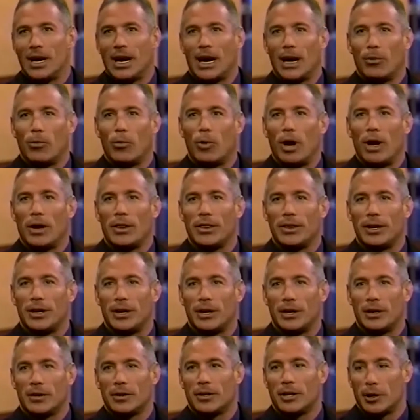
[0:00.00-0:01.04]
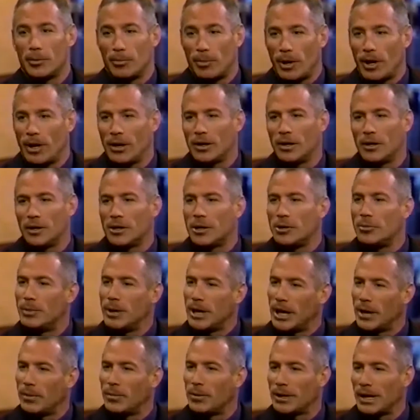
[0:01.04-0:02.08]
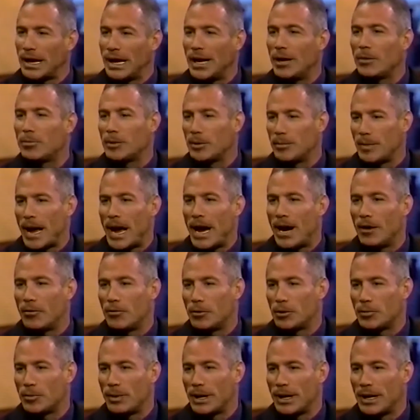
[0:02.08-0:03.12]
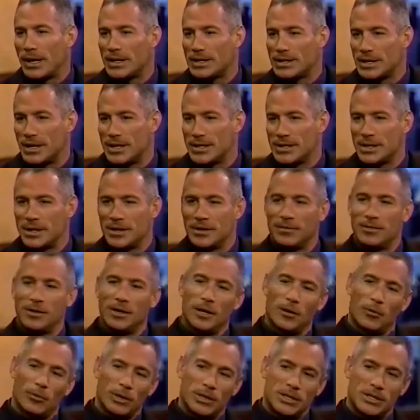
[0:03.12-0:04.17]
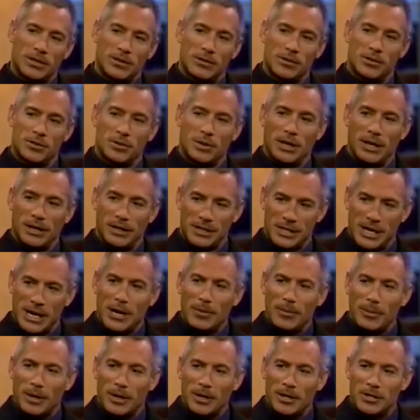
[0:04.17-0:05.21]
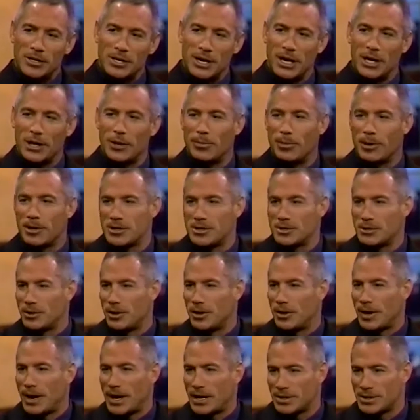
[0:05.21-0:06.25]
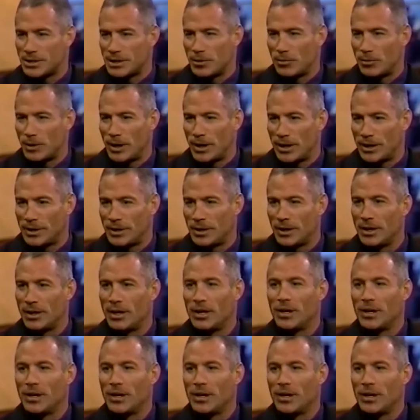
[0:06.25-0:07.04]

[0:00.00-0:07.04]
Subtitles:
I want their partner to be able to help them out with making sense of what's the difference between this image and the person who they're actually with.